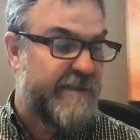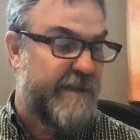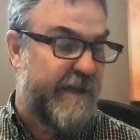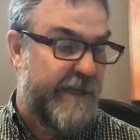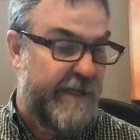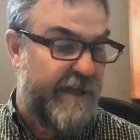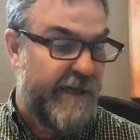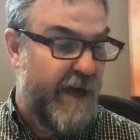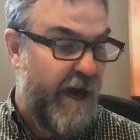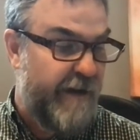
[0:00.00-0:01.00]
the
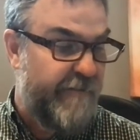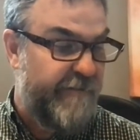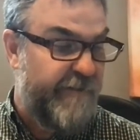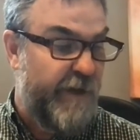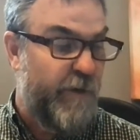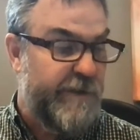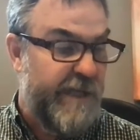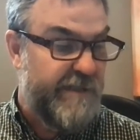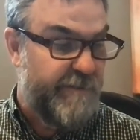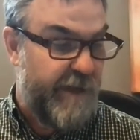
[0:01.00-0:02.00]
God of the Old
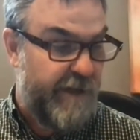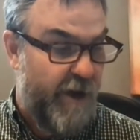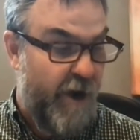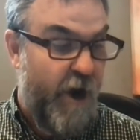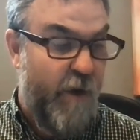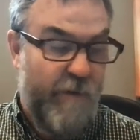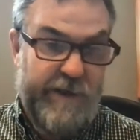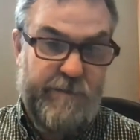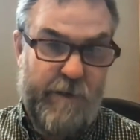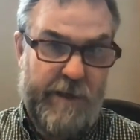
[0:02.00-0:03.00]
Testament
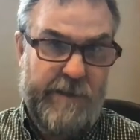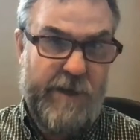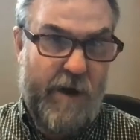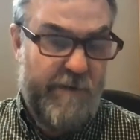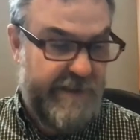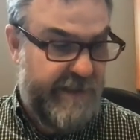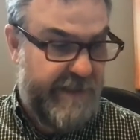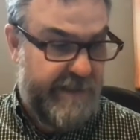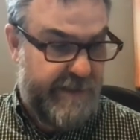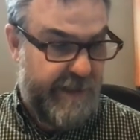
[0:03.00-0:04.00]
always
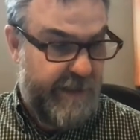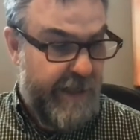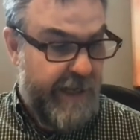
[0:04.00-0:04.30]
existed.